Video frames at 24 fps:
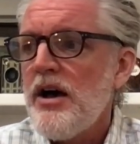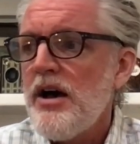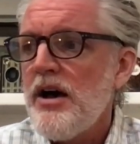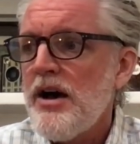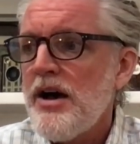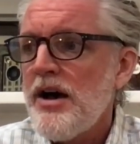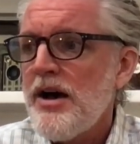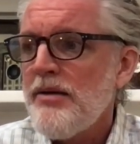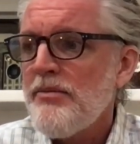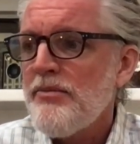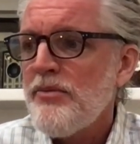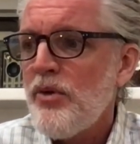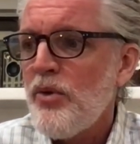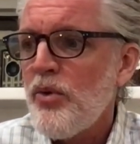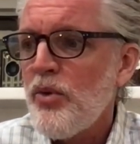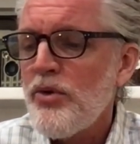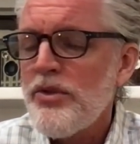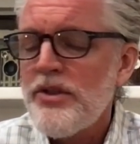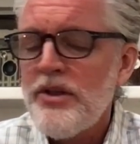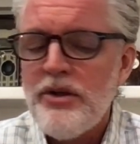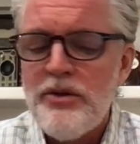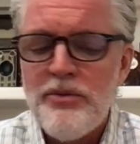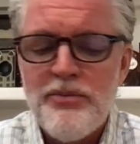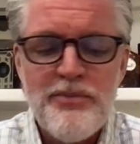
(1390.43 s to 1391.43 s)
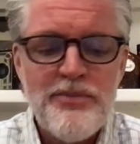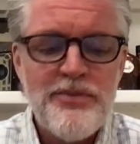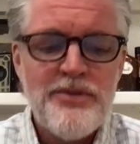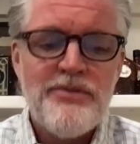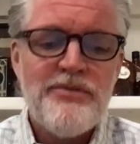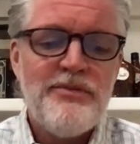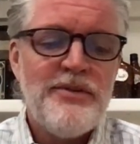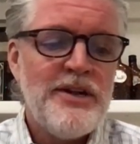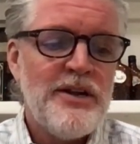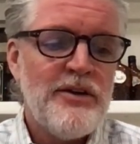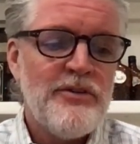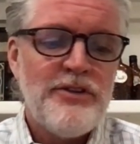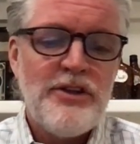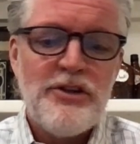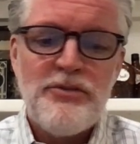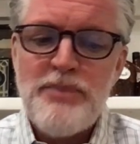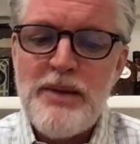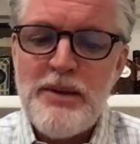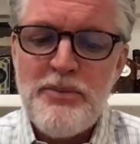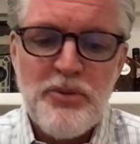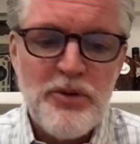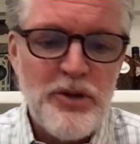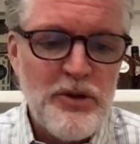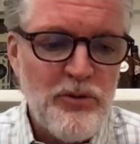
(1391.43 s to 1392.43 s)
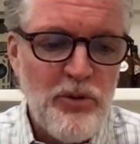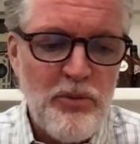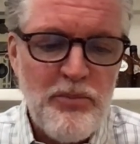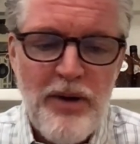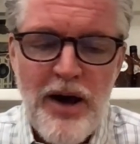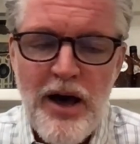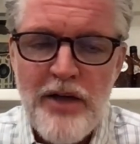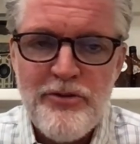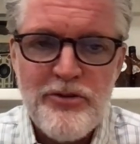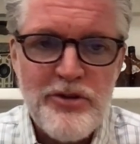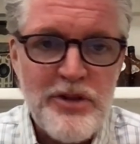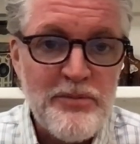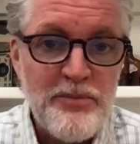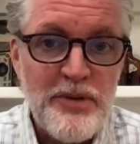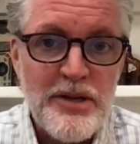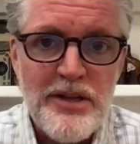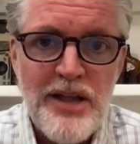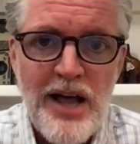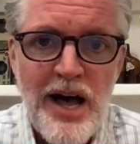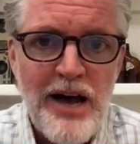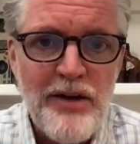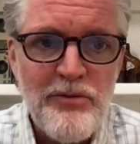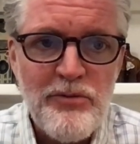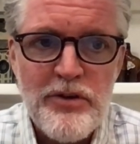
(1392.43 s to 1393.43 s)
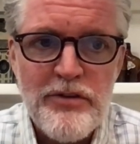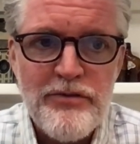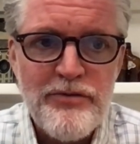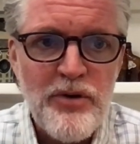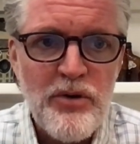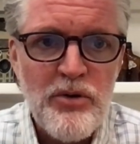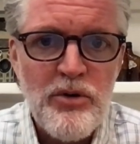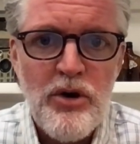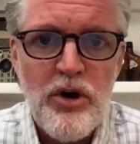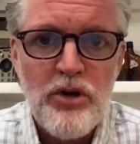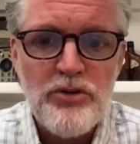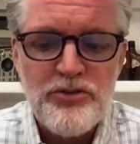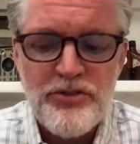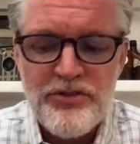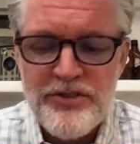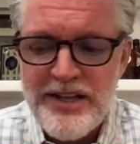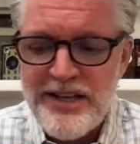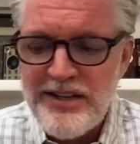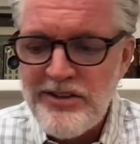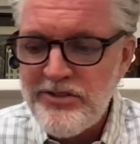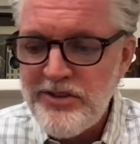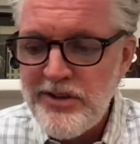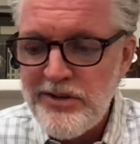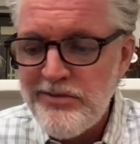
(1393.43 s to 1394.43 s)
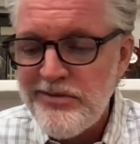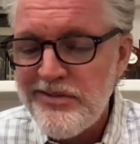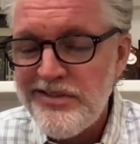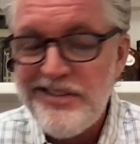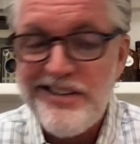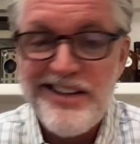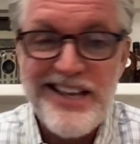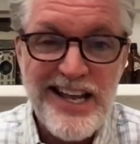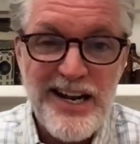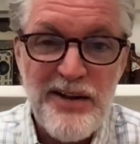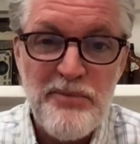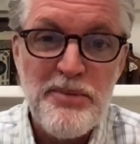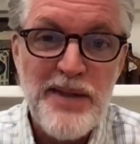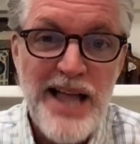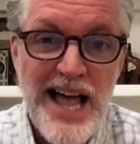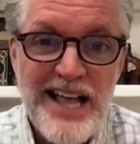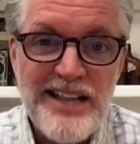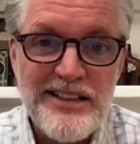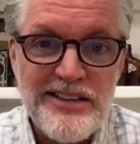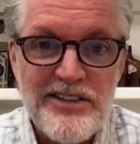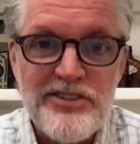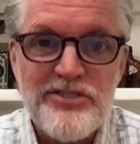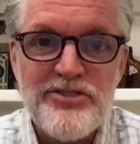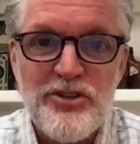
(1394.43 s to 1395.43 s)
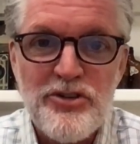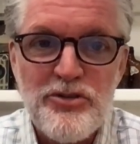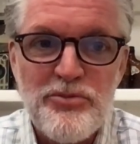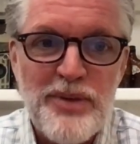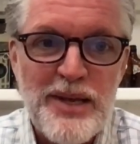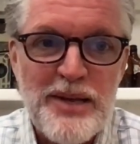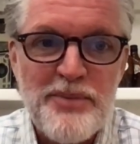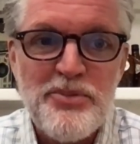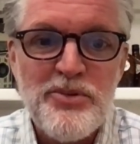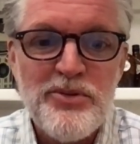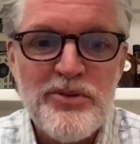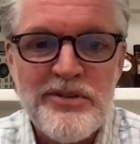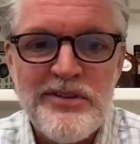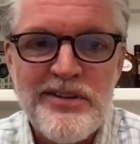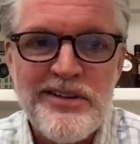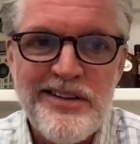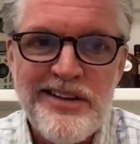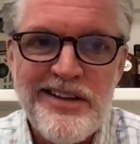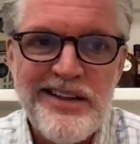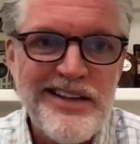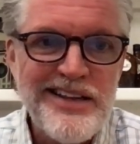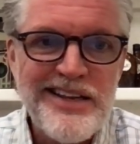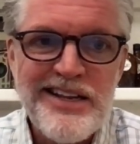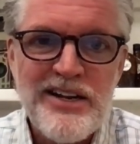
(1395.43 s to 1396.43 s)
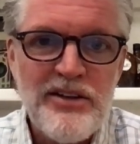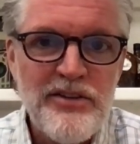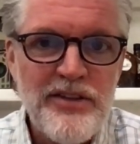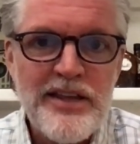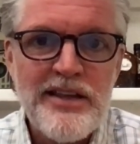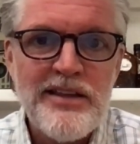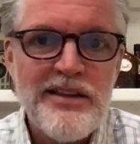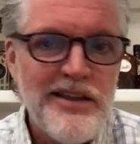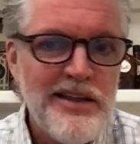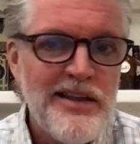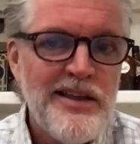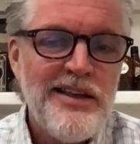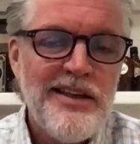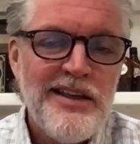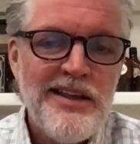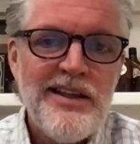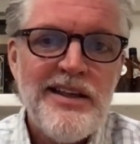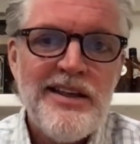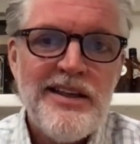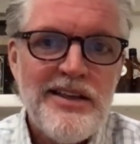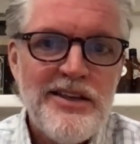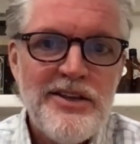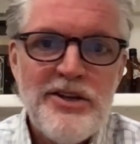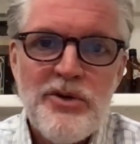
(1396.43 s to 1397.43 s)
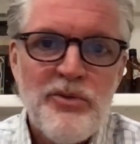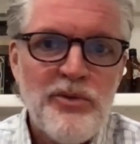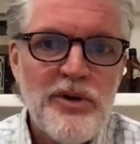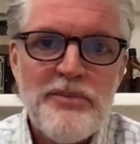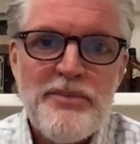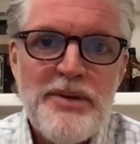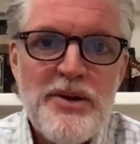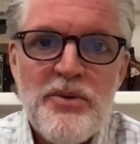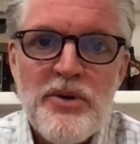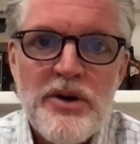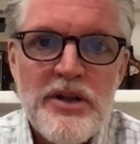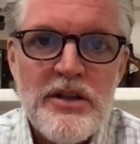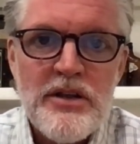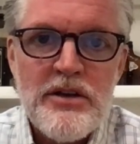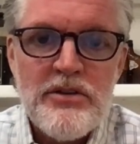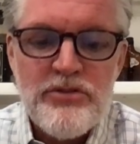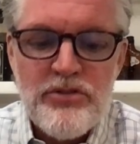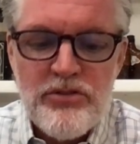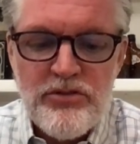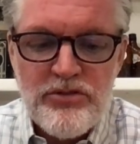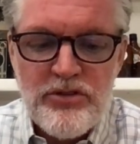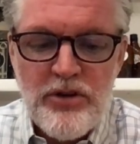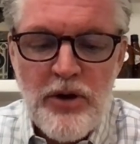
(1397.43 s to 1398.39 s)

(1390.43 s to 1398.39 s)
or they'll, you know, these people that will bother them a lot with phone calls and things, they kind of blacklist those people, and they, you know, you don't want to be one of those.